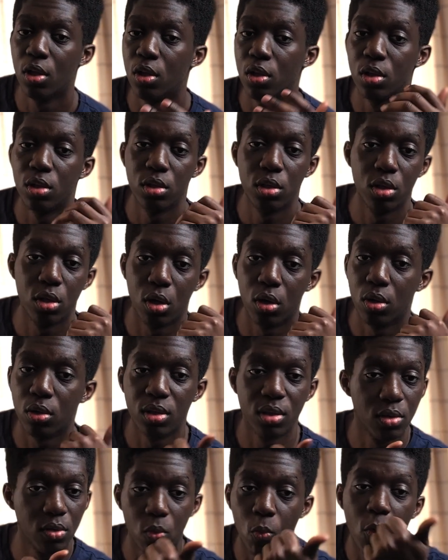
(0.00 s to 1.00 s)
You know,
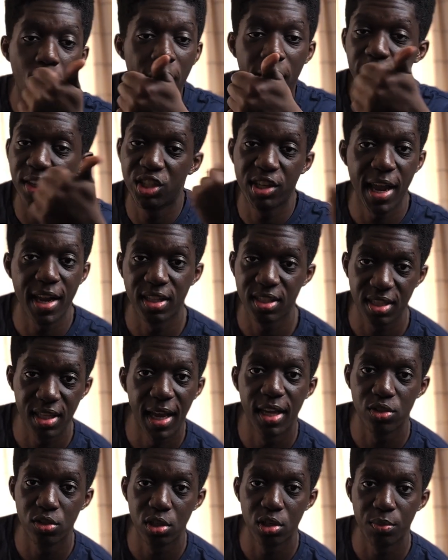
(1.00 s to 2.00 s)
what are Shanks
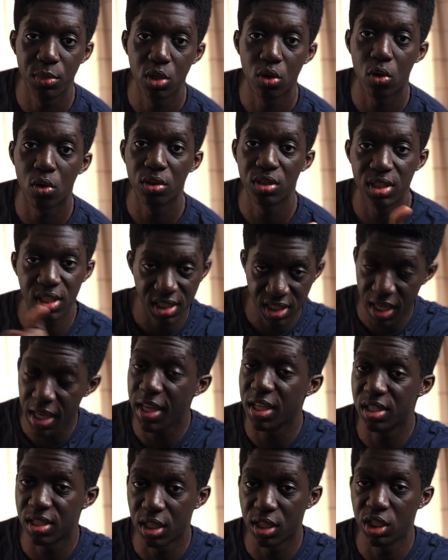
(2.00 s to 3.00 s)
guys going to be called since
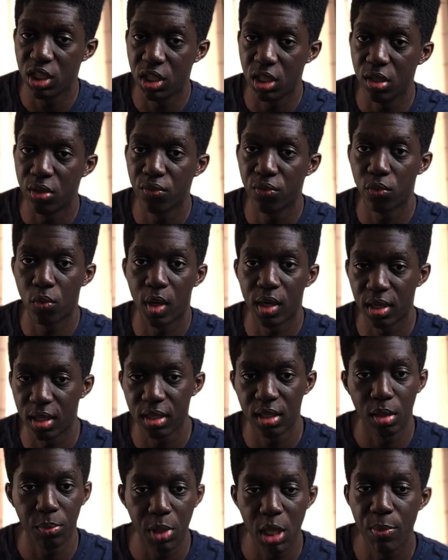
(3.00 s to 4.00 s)
he's the chief? What are
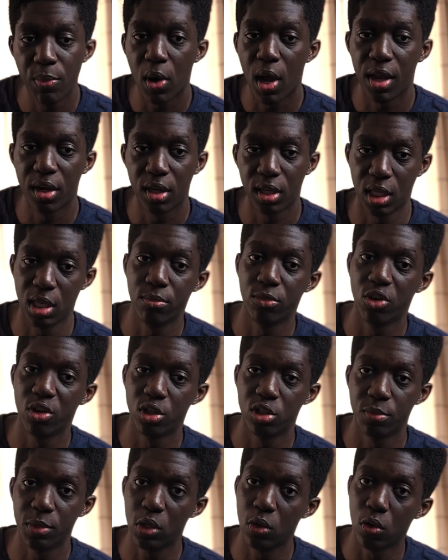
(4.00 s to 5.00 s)
the people under him going
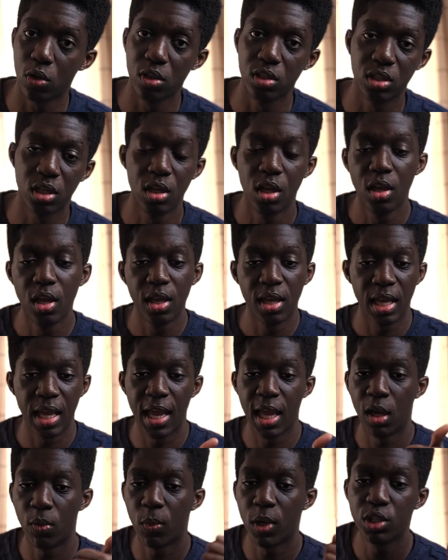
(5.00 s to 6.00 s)
to be called?
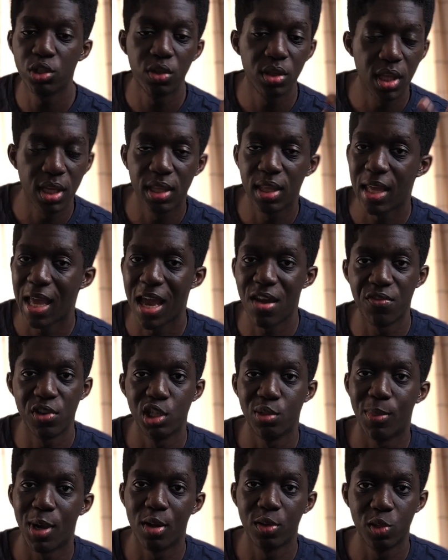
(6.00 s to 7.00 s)
And what do you think the
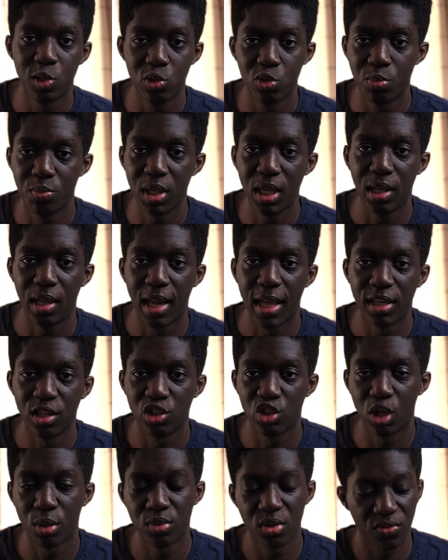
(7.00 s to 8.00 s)
average bounties would be? Like in
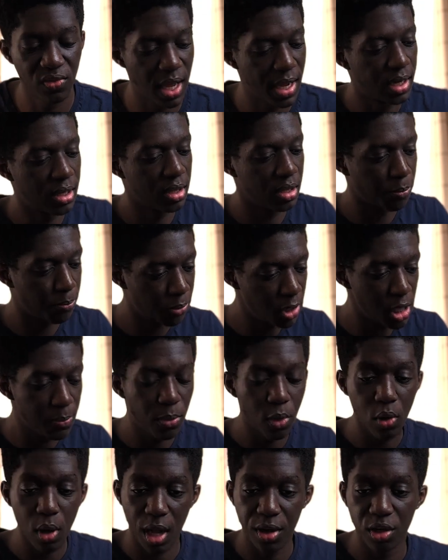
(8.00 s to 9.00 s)
terms of like the
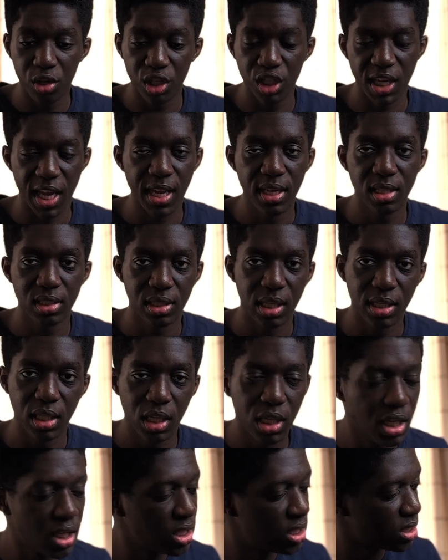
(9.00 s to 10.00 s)
people under Shanks, like
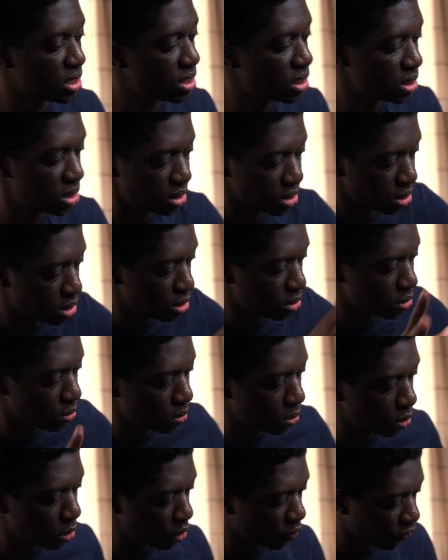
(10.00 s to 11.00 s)
his
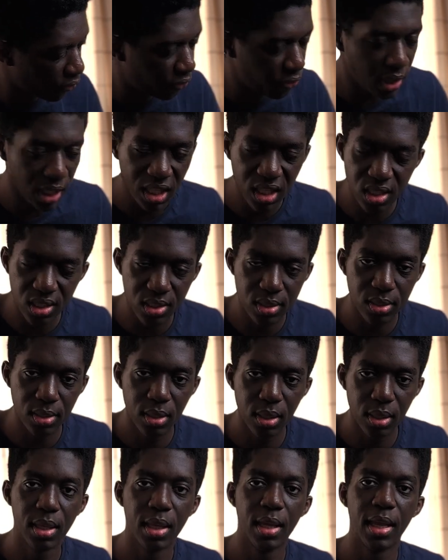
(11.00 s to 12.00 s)
fleet.
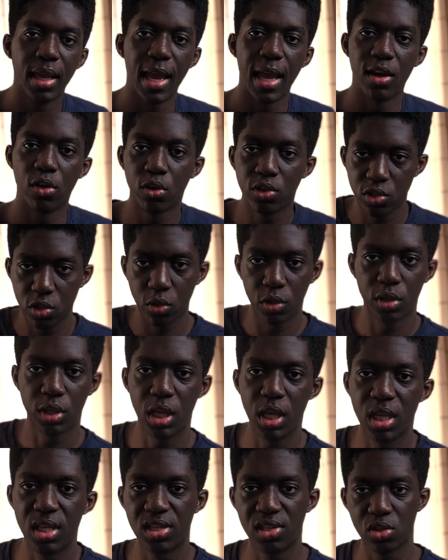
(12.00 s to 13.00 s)
And also
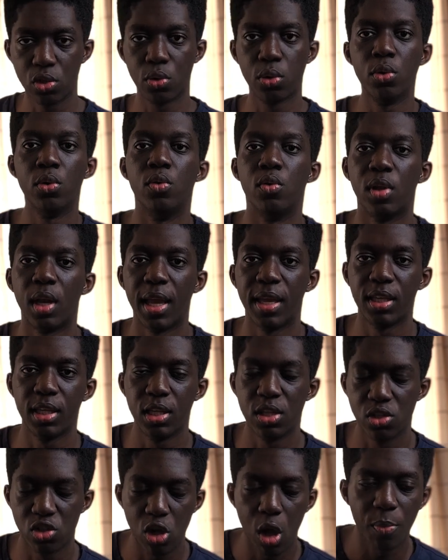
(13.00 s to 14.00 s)
his crew, like
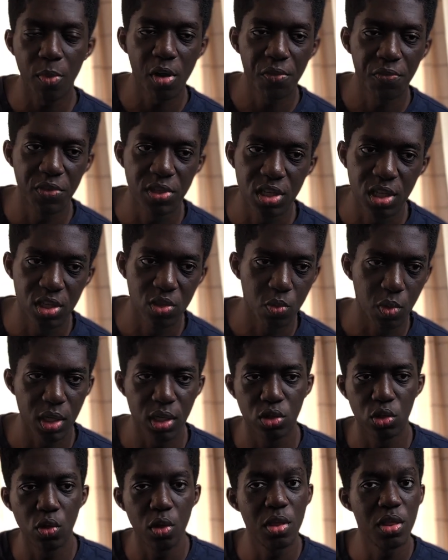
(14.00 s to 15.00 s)
his top officers. What
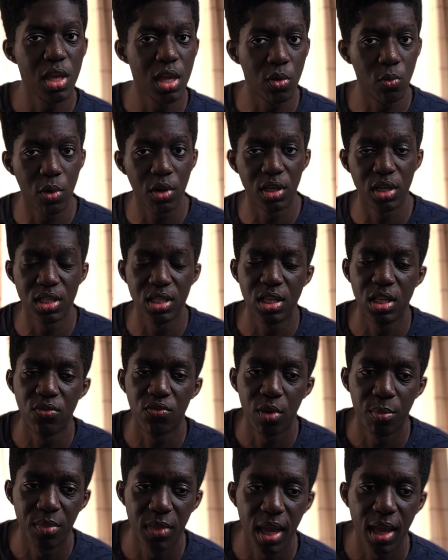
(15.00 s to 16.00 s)
do you think we're going to see
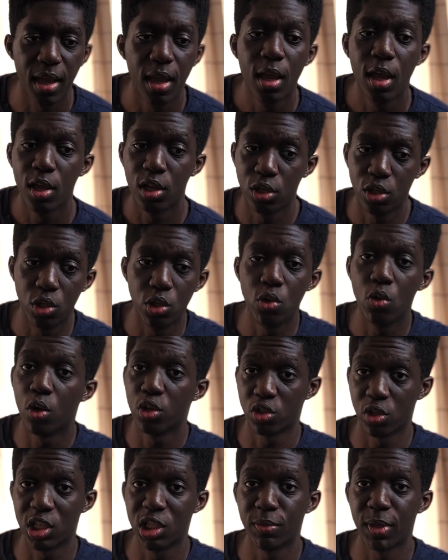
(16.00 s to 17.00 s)
from there? Do you
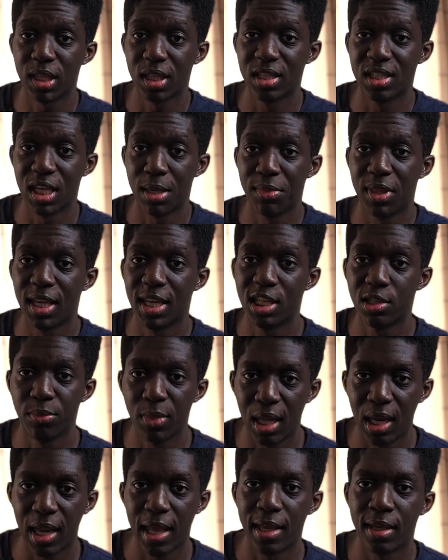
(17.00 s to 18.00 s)
also expect the same thing as
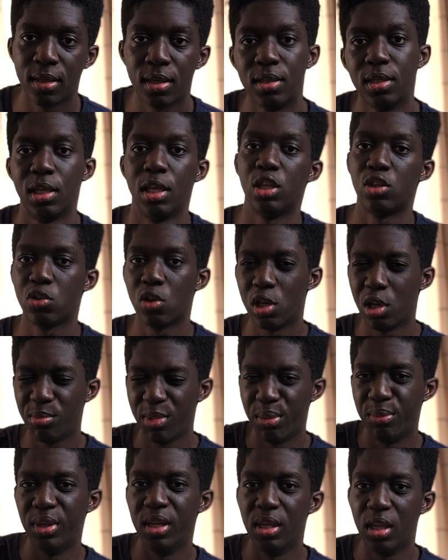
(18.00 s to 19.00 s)
me? Like it's going to be
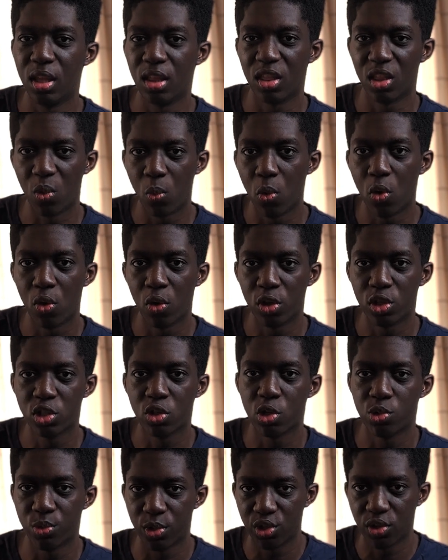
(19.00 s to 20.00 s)
beneath the warlords
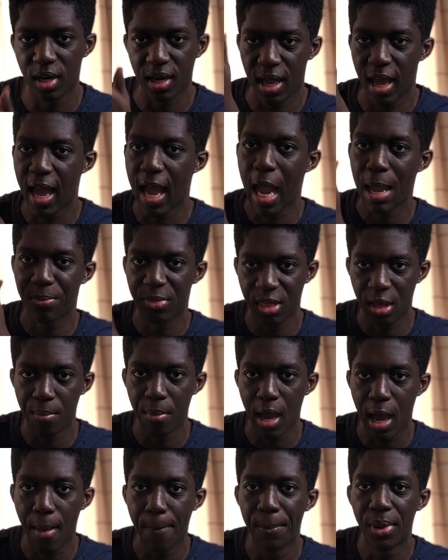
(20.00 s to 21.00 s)
because we're trying to hype them
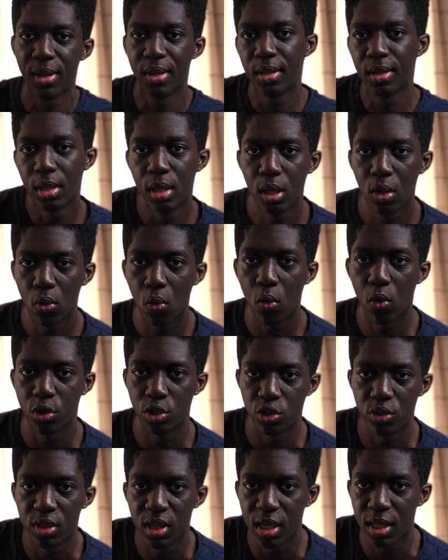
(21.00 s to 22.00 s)
up? Or
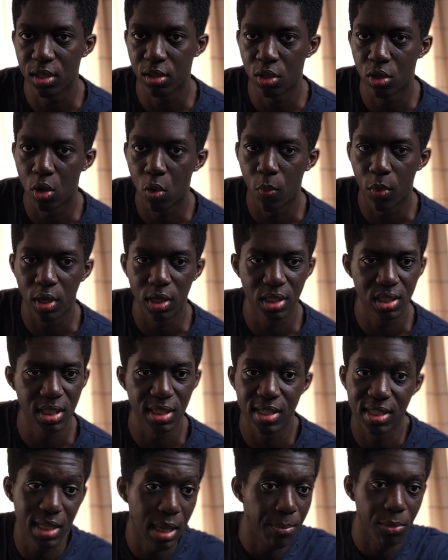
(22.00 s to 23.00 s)
do you think, you know, we're going to see
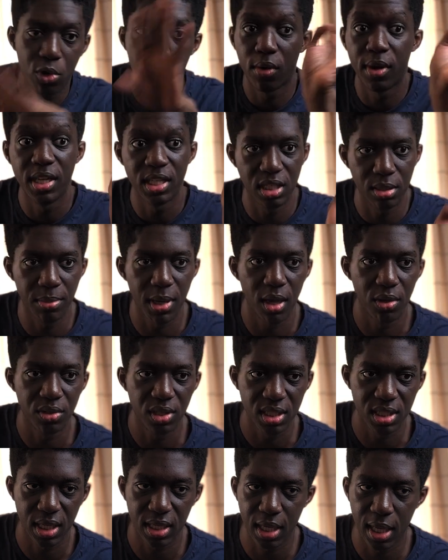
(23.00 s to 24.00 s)
some crazy
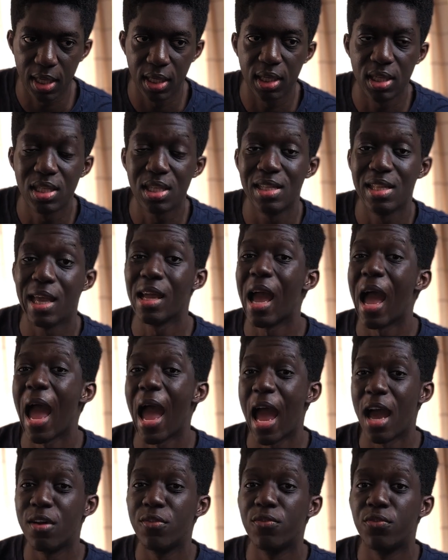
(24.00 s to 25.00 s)
bounties? Again, this is like
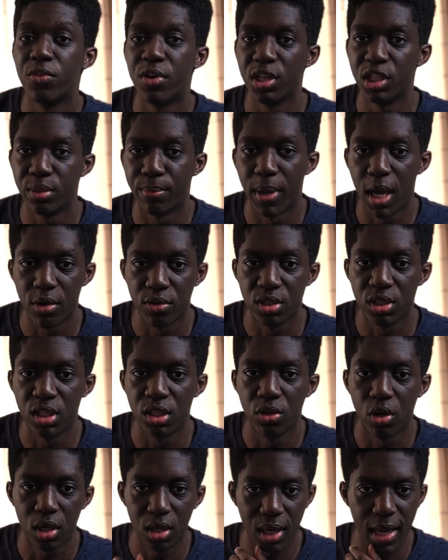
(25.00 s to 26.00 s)
average bounty,
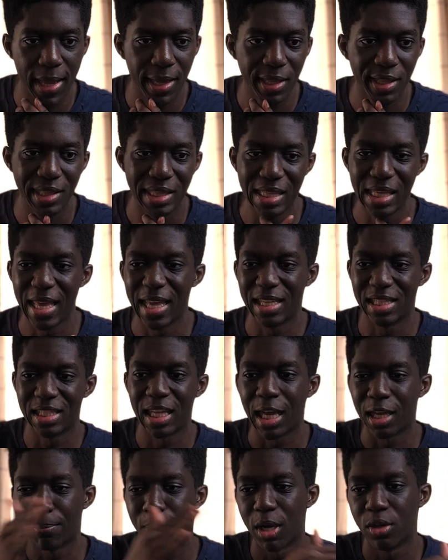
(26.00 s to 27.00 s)
not like the
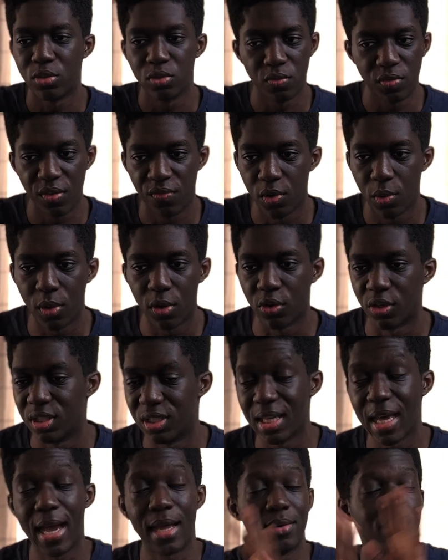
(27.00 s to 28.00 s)
exact bounty of everyone, because
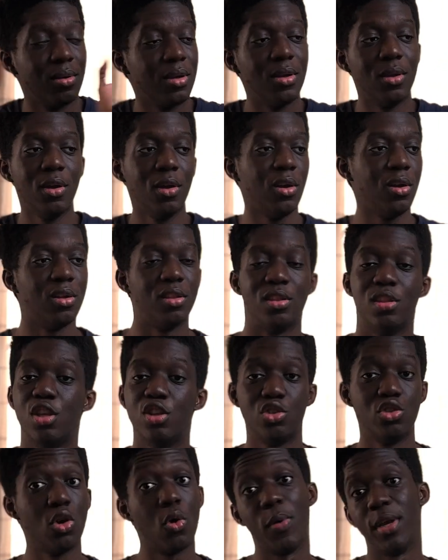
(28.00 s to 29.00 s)
that
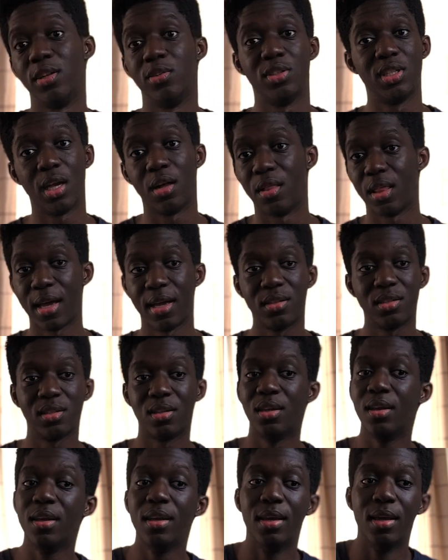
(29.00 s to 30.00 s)
There's no way to tell that.
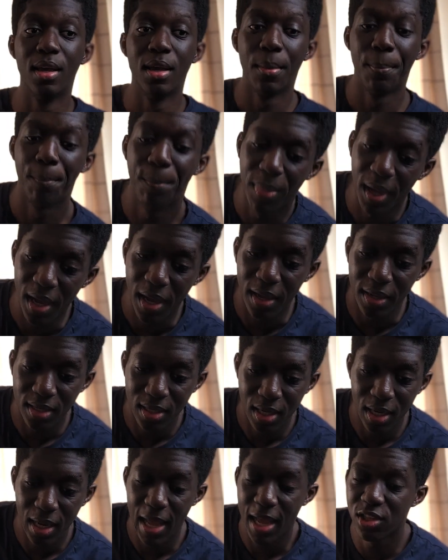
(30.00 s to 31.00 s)
But
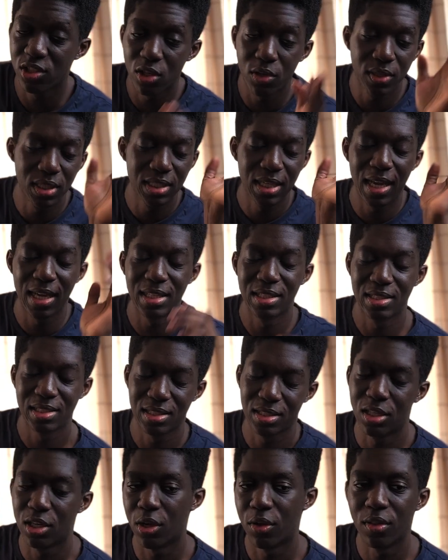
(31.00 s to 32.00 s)
as always, guys,
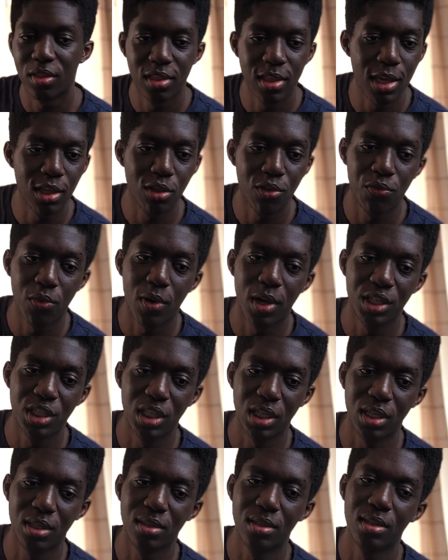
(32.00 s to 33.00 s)
thank you for
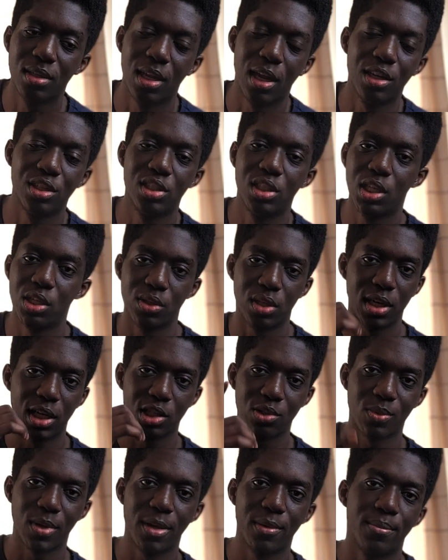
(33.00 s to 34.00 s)
watching. I'll see you in the
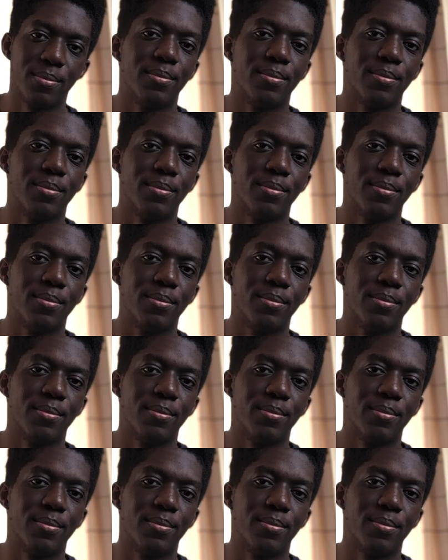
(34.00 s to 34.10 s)
next one.